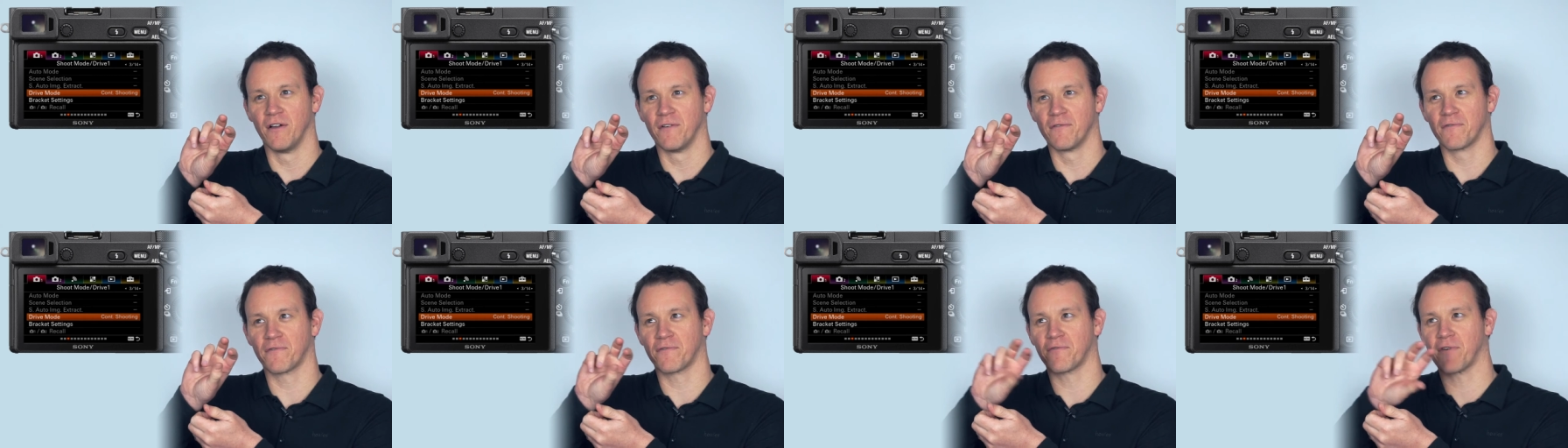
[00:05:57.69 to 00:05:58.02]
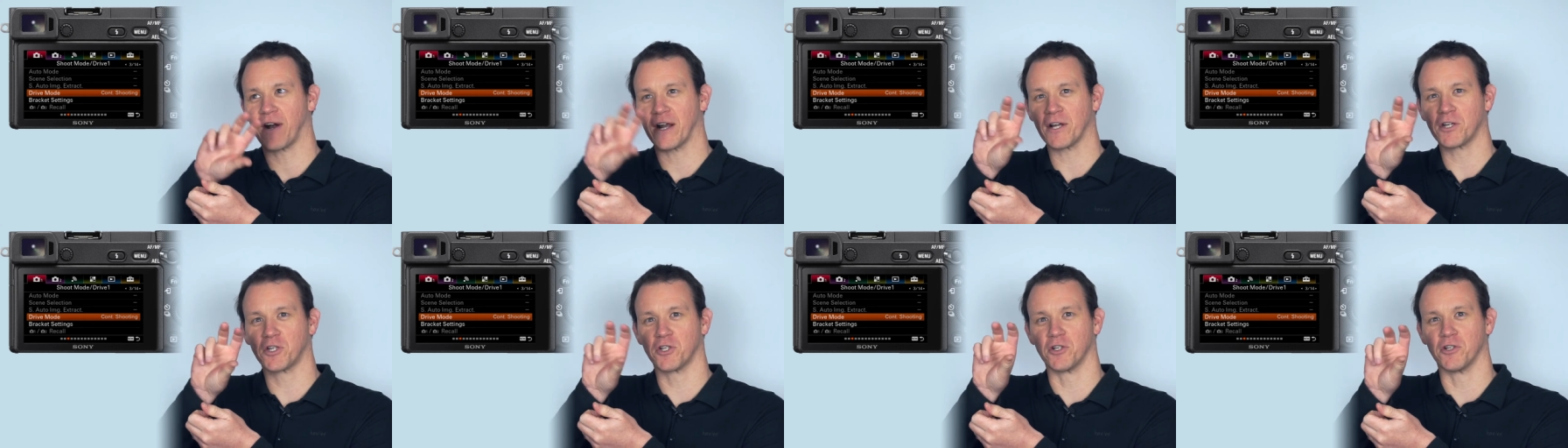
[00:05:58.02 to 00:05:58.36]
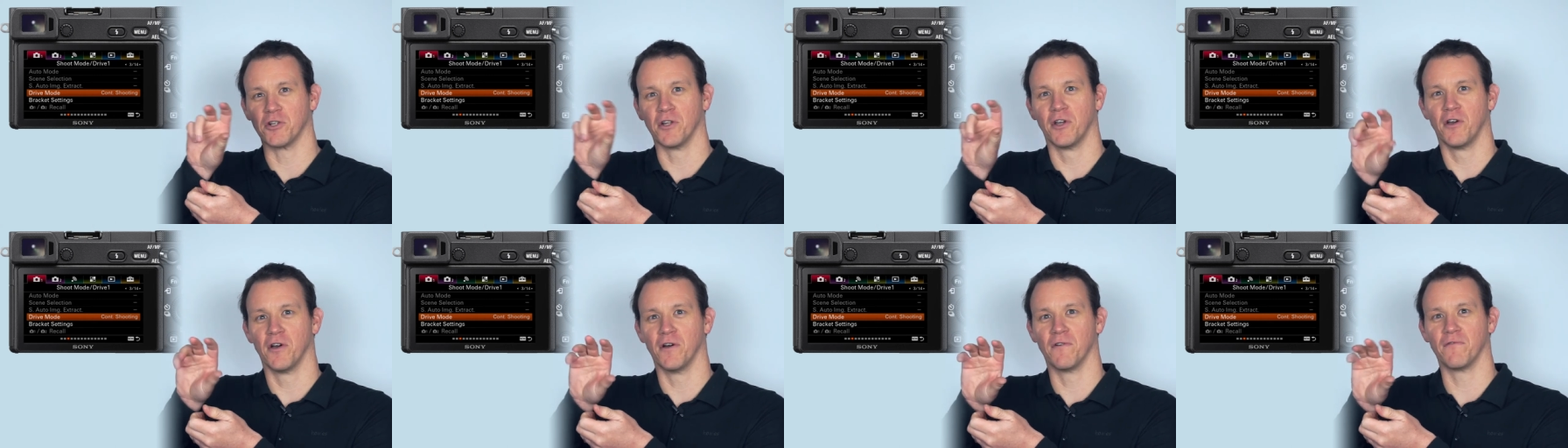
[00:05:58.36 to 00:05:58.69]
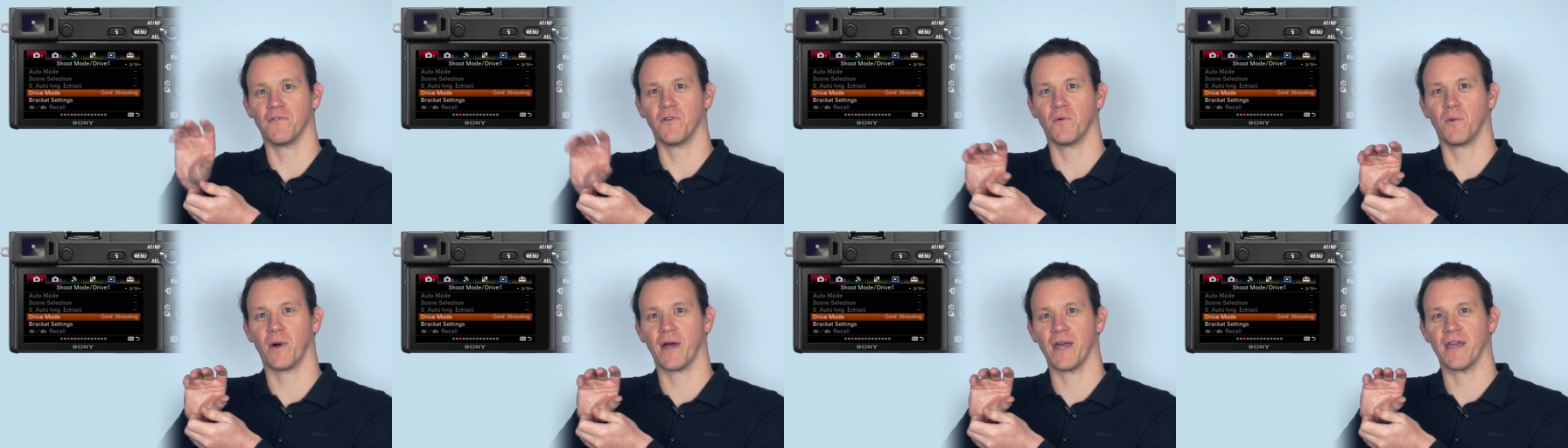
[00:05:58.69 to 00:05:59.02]
fraction of
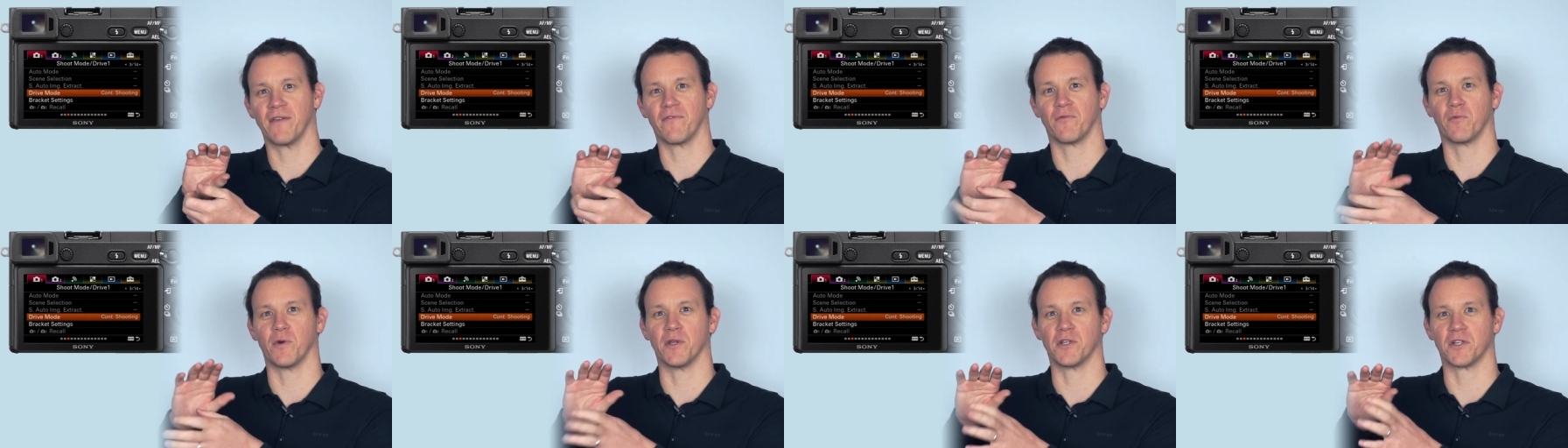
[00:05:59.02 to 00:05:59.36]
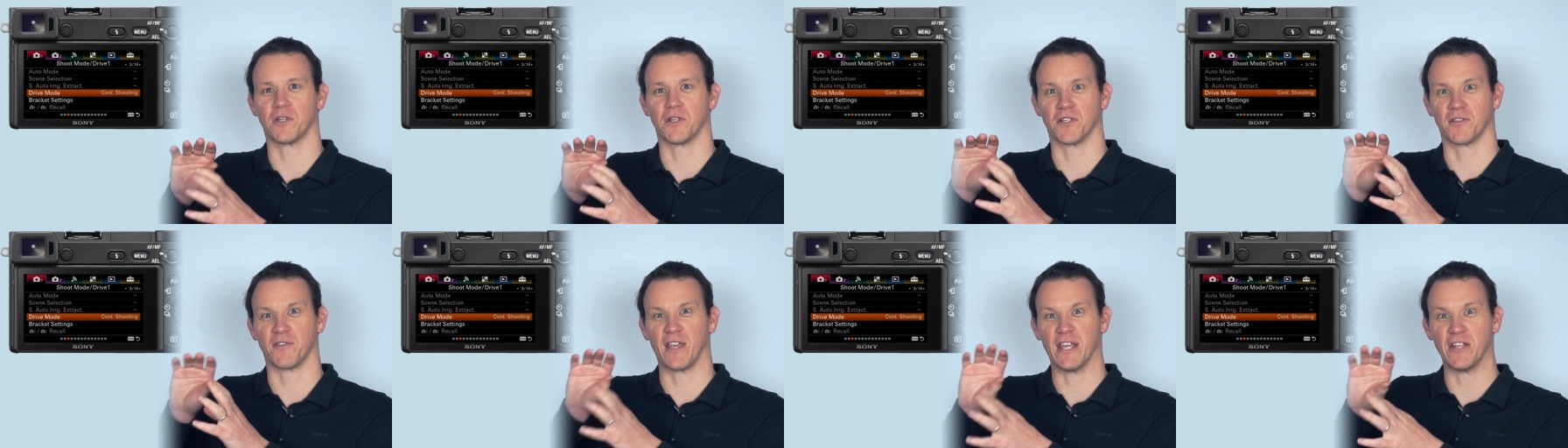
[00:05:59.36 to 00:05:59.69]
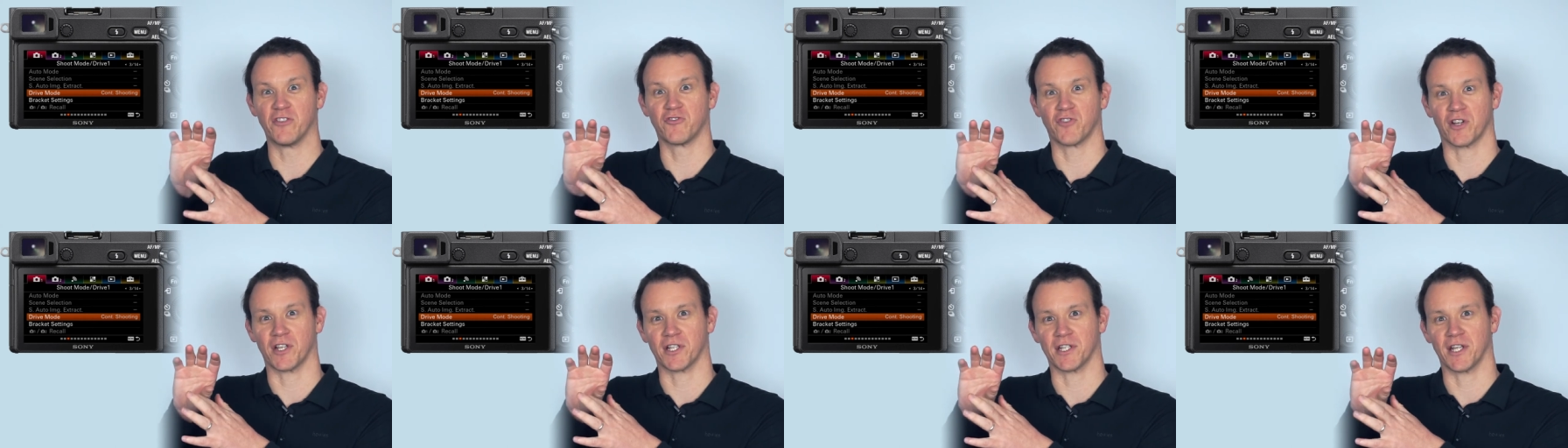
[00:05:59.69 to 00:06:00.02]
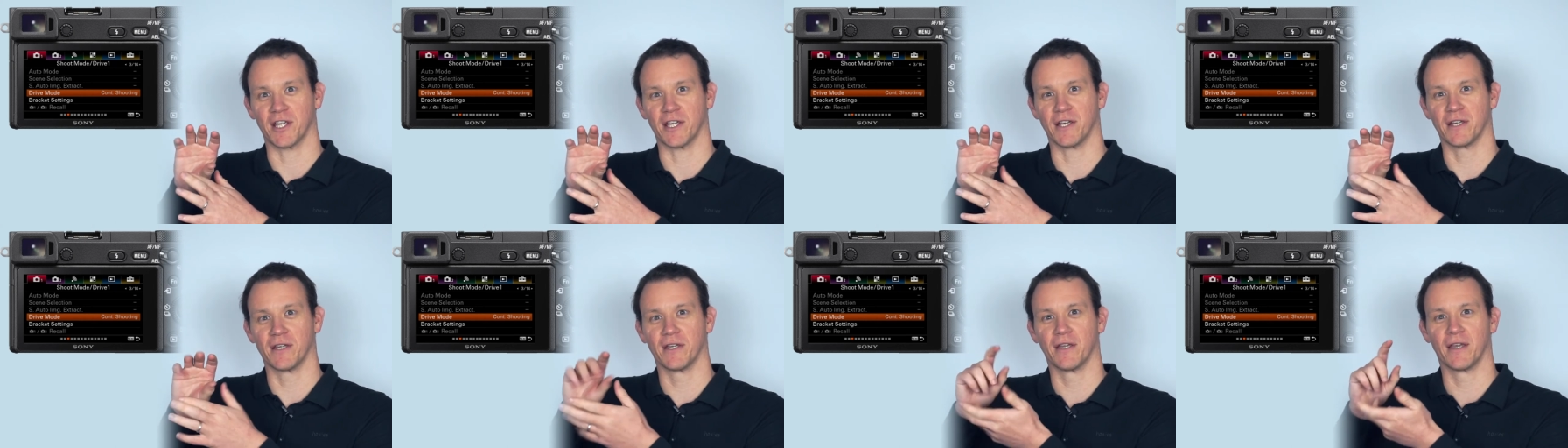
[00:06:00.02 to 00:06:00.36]
the wave which is
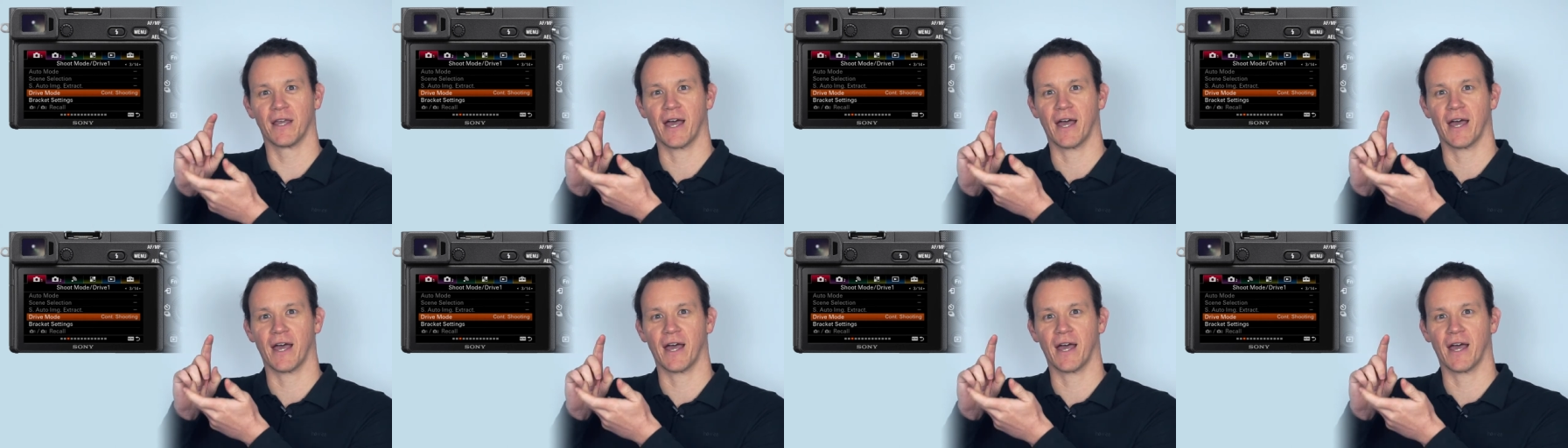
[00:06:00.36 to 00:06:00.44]
interesting